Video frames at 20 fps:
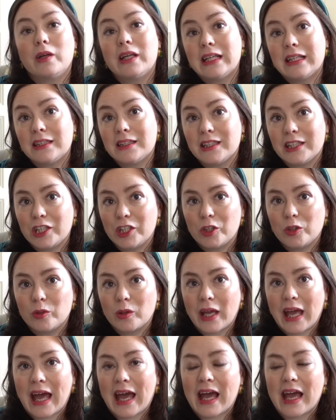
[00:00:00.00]
in the
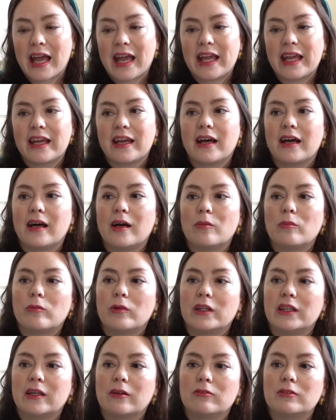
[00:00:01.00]
UK
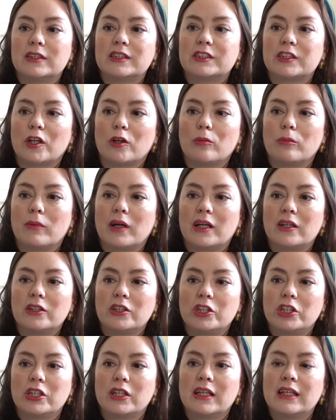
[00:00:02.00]
when there was so
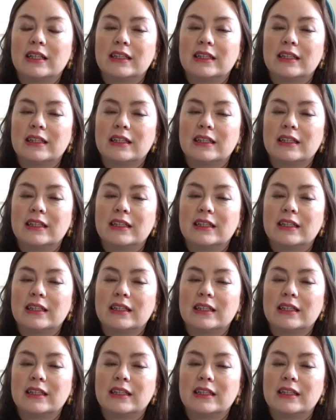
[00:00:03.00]
much